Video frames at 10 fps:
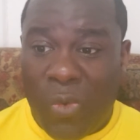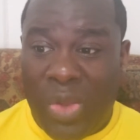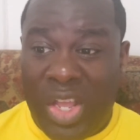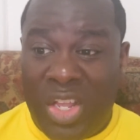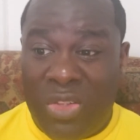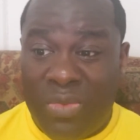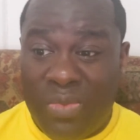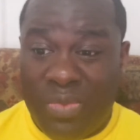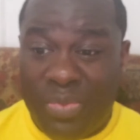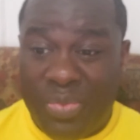
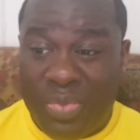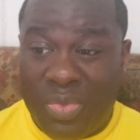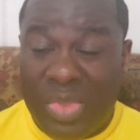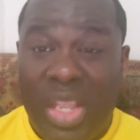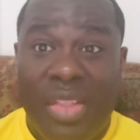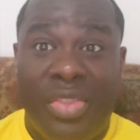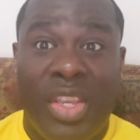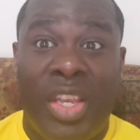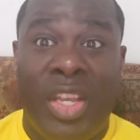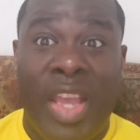Well,
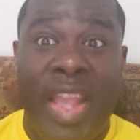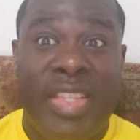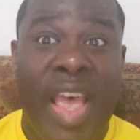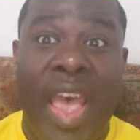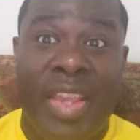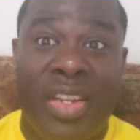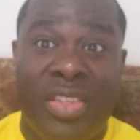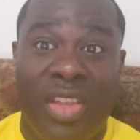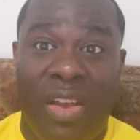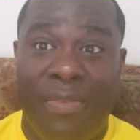the
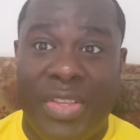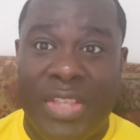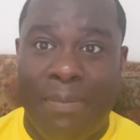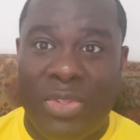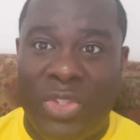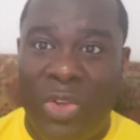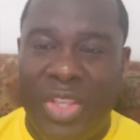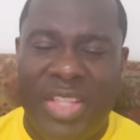antagonist of this episode.